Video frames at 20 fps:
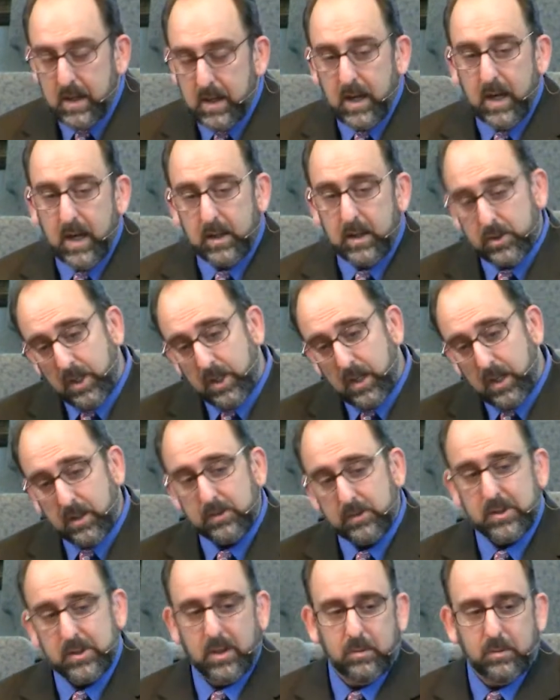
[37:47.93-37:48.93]
And she
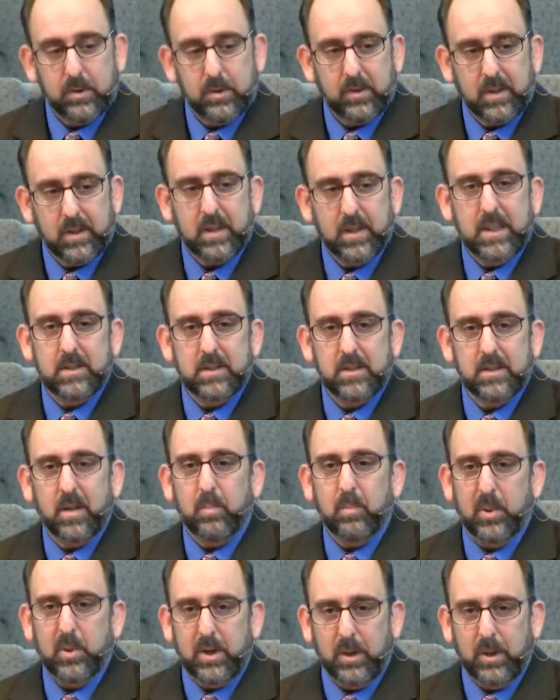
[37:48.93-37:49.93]
knows that Ruth cleans
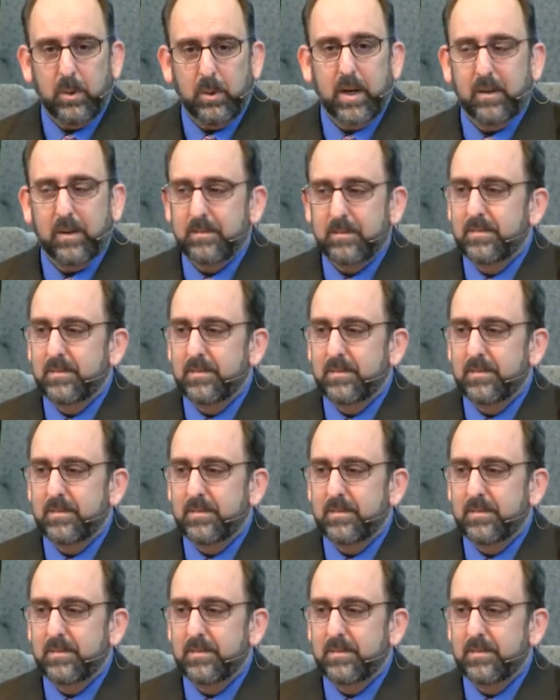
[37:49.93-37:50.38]
up pretty well.